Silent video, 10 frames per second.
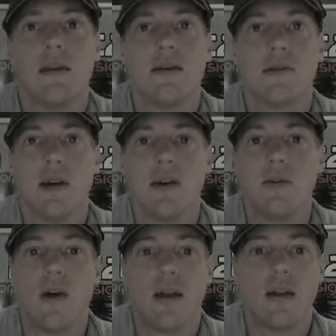
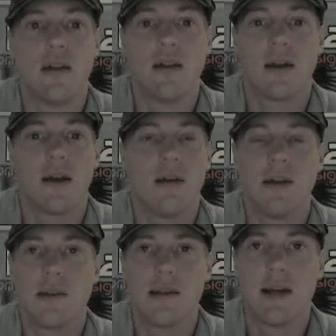So a couple of
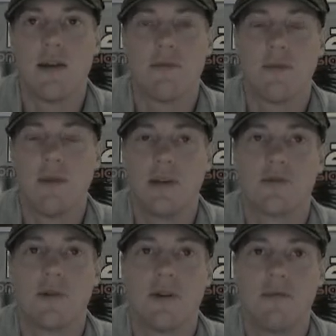years later I thought, well, let's
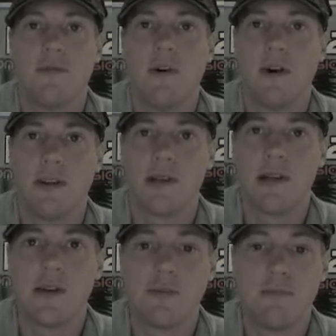try and refine this a
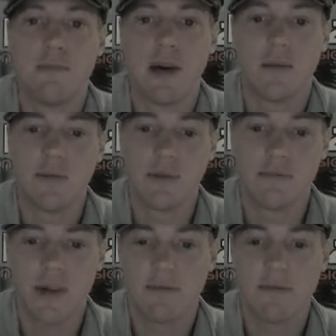little bit better with
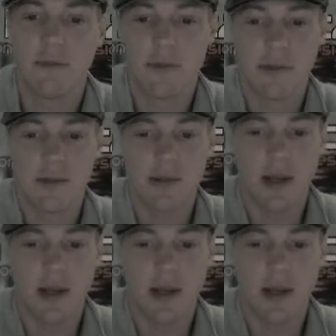some reference.